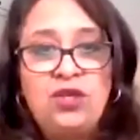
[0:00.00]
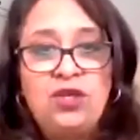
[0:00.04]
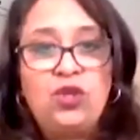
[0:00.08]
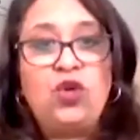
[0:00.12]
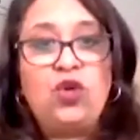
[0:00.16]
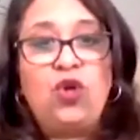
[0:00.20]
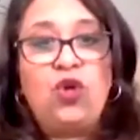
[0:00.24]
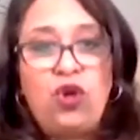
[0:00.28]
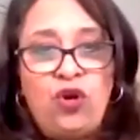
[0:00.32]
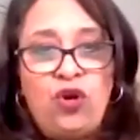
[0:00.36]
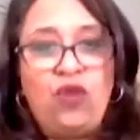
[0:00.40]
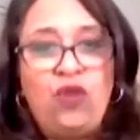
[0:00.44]

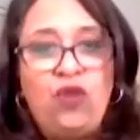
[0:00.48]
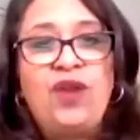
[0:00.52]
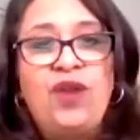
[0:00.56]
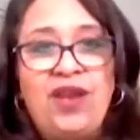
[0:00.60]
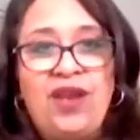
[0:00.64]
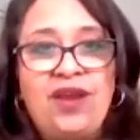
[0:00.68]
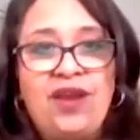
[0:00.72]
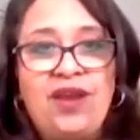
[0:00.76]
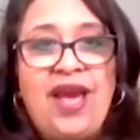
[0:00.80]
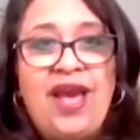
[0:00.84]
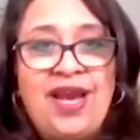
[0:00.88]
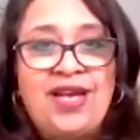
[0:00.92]
your
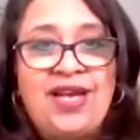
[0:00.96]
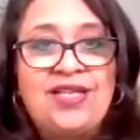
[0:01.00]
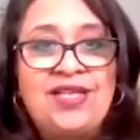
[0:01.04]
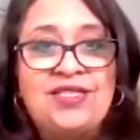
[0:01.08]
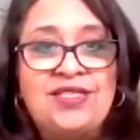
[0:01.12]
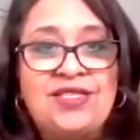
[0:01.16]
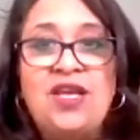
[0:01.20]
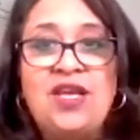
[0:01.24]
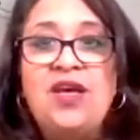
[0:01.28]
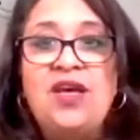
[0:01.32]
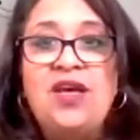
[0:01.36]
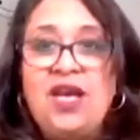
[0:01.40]
career as
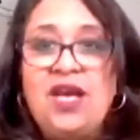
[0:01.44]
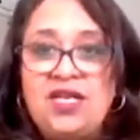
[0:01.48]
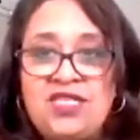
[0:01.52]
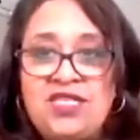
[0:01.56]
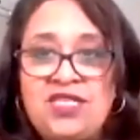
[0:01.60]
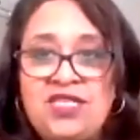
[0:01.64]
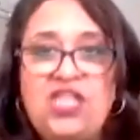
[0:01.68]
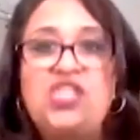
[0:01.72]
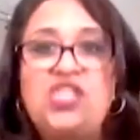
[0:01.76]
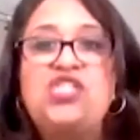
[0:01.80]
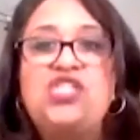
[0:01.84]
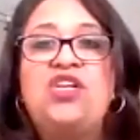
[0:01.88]
a
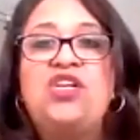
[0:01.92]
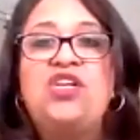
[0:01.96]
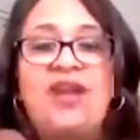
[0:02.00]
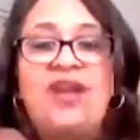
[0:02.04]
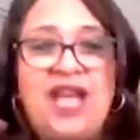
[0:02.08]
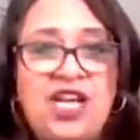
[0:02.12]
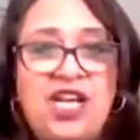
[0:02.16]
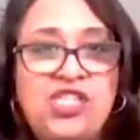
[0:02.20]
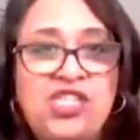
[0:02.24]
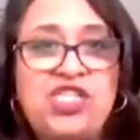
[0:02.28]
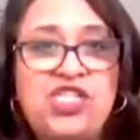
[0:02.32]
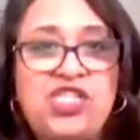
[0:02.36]
teacher, an
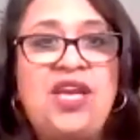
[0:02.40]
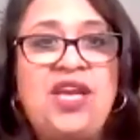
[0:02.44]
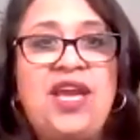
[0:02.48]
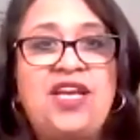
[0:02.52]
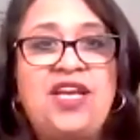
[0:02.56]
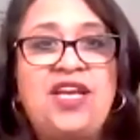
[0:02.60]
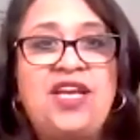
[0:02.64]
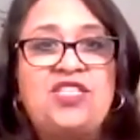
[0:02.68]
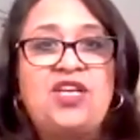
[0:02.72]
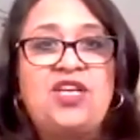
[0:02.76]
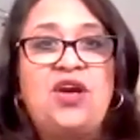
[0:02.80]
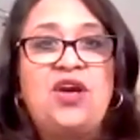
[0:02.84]

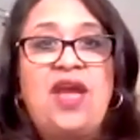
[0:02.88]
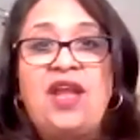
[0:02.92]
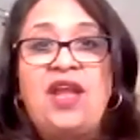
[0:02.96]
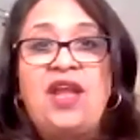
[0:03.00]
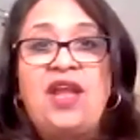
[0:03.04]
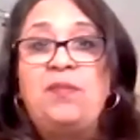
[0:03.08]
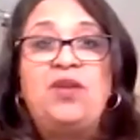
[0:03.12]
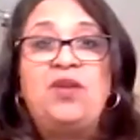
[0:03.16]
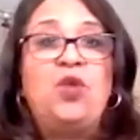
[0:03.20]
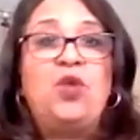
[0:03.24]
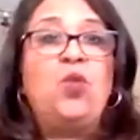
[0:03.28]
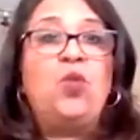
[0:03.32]
educator,
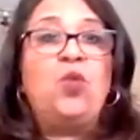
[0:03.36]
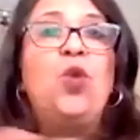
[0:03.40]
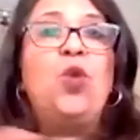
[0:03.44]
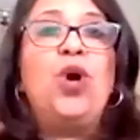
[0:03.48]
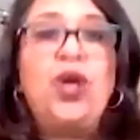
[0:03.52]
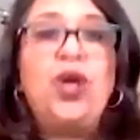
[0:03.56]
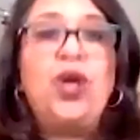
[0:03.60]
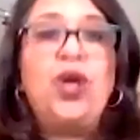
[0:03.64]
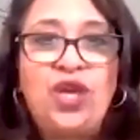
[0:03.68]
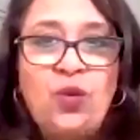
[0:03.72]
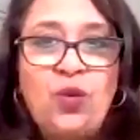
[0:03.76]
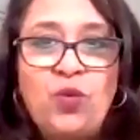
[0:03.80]
anybody
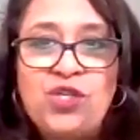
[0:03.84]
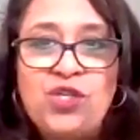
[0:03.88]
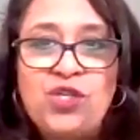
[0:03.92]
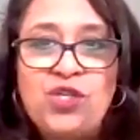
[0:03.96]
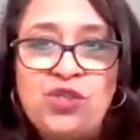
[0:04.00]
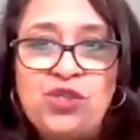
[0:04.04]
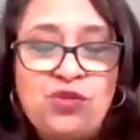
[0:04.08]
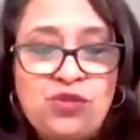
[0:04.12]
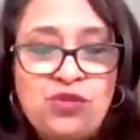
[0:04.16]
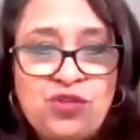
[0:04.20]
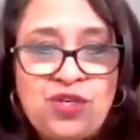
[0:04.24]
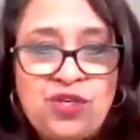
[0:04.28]
working with
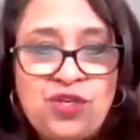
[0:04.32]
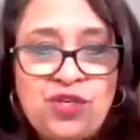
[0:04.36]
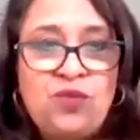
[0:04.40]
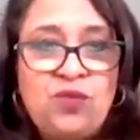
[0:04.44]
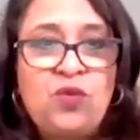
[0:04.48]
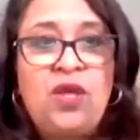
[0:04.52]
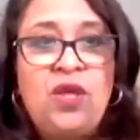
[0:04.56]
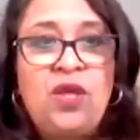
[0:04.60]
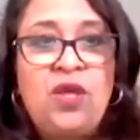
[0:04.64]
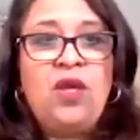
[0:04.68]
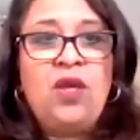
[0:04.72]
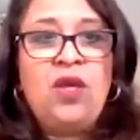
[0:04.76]

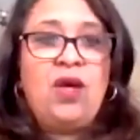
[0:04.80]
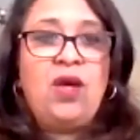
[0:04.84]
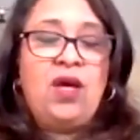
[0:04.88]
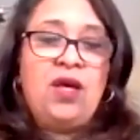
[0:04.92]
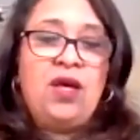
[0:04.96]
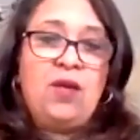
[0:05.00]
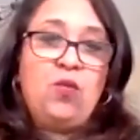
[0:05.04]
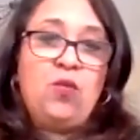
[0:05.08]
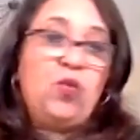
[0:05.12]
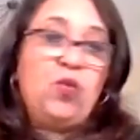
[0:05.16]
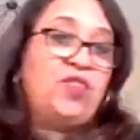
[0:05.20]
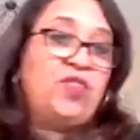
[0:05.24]
children,
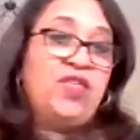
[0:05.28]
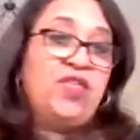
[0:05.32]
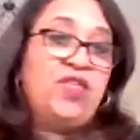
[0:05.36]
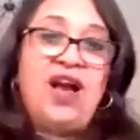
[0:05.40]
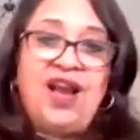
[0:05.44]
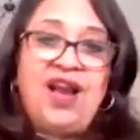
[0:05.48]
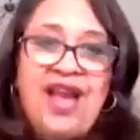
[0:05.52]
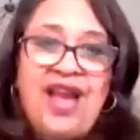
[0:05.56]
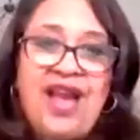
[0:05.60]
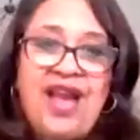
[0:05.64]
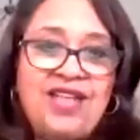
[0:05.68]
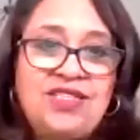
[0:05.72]
with
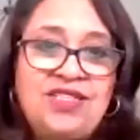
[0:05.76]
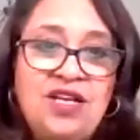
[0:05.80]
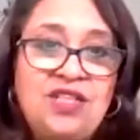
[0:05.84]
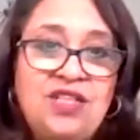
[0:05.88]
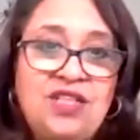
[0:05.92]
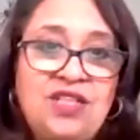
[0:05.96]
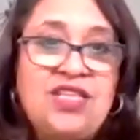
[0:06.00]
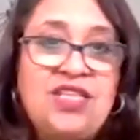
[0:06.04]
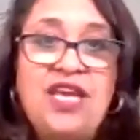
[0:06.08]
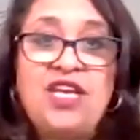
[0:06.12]
young adults.